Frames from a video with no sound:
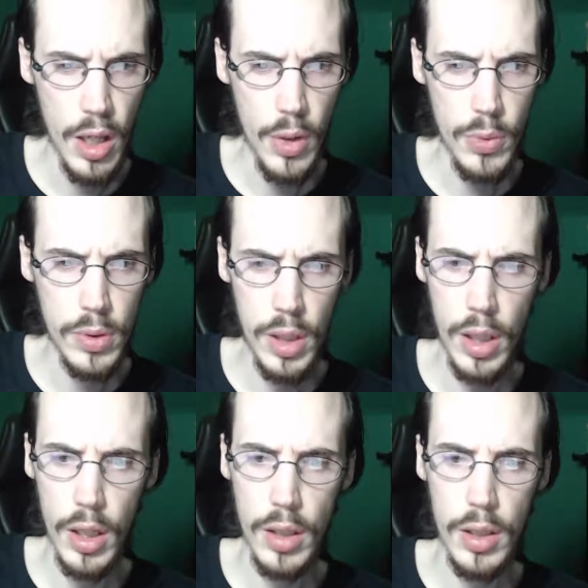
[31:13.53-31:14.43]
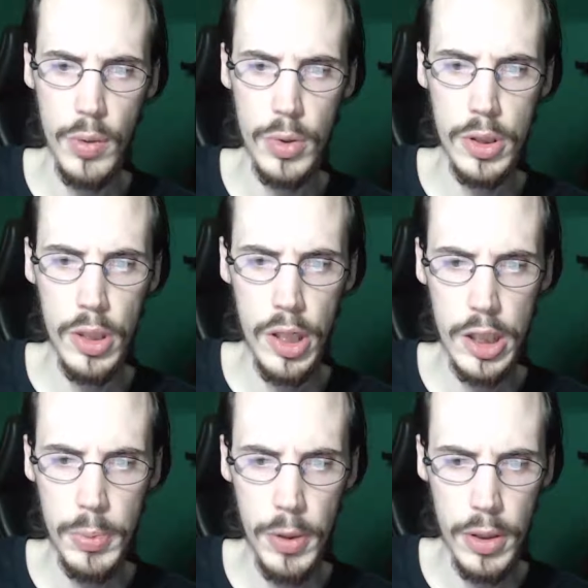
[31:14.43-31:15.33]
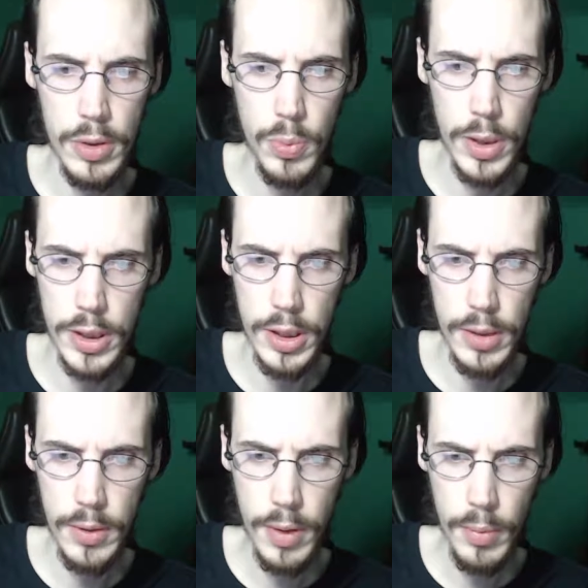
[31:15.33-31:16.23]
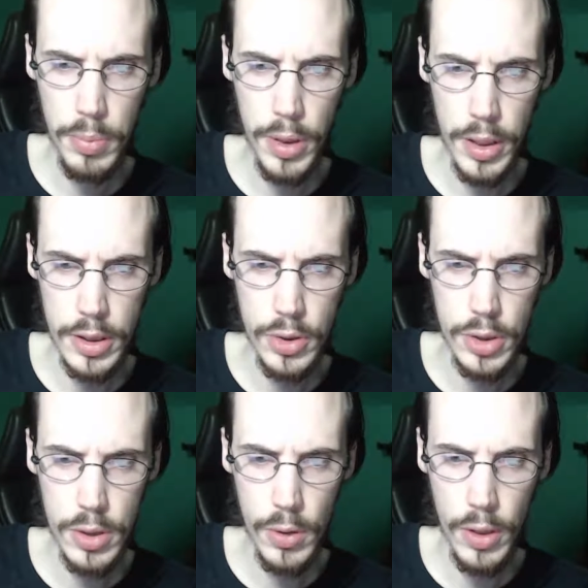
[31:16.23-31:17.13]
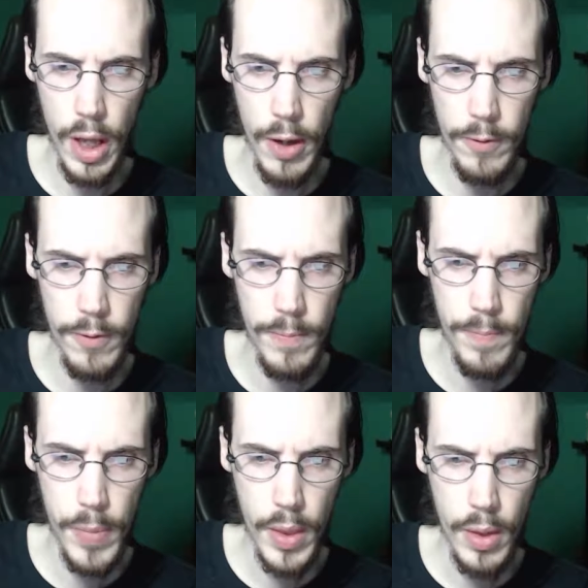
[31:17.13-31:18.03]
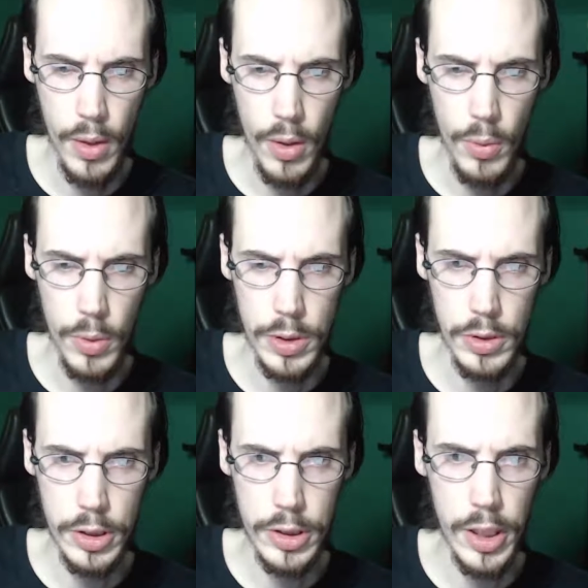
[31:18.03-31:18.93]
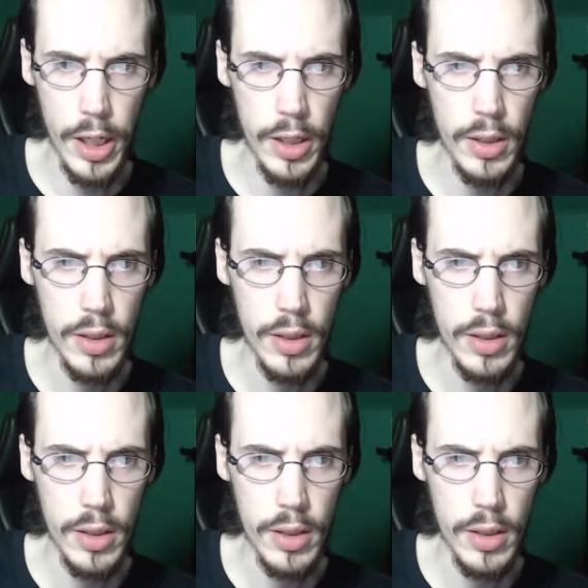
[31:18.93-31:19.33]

It was good experience, wasn't it? Plus, you're still alive. What's there to say?